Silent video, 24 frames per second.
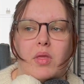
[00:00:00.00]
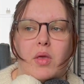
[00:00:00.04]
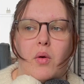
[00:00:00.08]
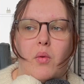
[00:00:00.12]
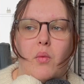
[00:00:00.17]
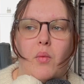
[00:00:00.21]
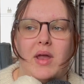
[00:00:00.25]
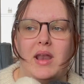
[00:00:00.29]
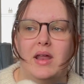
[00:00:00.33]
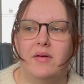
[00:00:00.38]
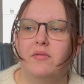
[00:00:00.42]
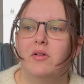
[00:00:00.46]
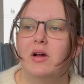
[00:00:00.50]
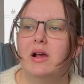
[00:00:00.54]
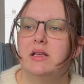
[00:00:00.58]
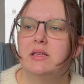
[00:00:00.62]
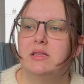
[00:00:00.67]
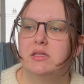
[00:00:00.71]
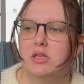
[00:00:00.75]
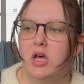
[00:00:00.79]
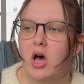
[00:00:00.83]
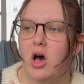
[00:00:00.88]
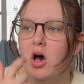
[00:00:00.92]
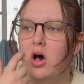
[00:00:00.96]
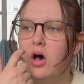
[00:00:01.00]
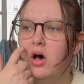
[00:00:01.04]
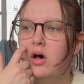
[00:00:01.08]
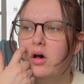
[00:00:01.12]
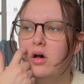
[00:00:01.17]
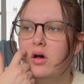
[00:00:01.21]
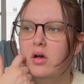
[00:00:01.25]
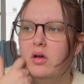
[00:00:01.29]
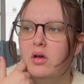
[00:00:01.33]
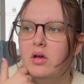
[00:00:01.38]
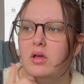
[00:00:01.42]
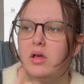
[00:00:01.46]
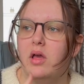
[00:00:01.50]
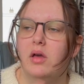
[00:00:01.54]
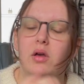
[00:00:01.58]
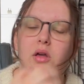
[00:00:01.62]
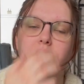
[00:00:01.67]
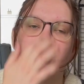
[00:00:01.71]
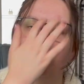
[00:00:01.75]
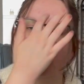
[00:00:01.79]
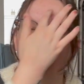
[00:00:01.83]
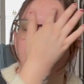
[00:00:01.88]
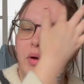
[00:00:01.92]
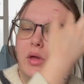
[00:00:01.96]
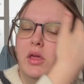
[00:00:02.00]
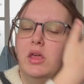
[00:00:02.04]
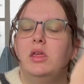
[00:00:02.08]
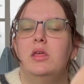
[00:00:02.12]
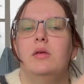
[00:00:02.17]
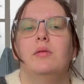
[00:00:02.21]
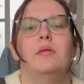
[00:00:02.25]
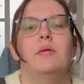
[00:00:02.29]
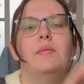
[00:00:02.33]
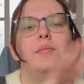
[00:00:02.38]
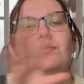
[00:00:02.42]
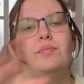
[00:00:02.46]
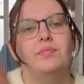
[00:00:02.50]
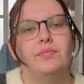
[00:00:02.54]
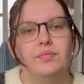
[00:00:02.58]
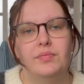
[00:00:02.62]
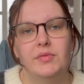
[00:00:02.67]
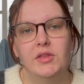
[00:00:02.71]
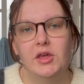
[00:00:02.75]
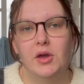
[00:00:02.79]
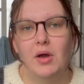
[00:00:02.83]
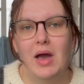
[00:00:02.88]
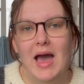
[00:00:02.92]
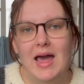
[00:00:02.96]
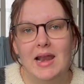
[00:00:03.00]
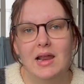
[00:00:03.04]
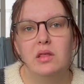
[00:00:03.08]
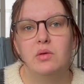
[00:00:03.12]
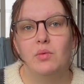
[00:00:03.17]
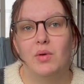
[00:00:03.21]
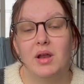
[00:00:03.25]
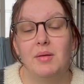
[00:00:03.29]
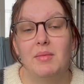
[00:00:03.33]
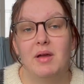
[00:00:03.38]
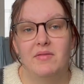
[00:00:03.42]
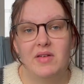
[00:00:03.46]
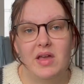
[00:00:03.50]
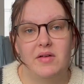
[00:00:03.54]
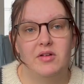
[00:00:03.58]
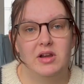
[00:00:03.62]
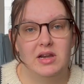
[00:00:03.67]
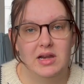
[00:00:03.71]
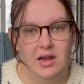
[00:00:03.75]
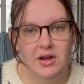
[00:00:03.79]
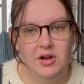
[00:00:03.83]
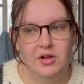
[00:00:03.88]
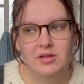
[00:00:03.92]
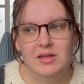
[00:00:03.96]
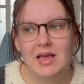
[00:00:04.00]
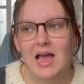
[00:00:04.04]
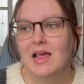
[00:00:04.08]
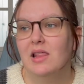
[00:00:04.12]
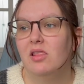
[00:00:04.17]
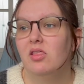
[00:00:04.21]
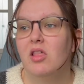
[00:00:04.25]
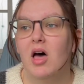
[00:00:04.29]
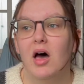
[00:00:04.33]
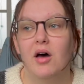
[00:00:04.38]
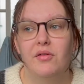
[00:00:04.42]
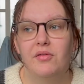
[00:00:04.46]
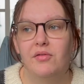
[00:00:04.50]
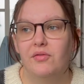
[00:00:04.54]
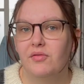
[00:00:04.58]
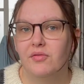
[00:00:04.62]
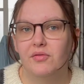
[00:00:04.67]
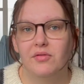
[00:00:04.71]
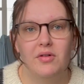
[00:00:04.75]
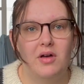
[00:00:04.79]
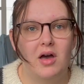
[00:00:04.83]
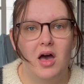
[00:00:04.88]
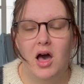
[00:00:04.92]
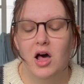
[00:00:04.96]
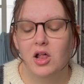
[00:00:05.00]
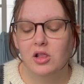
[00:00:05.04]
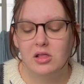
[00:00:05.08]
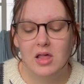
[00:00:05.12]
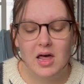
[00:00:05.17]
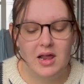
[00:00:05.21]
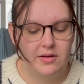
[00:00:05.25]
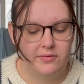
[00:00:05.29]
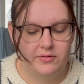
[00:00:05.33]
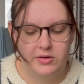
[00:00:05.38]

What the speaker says: Whenever I saw, so Johanna's one of my favorite knitters. I love a lot of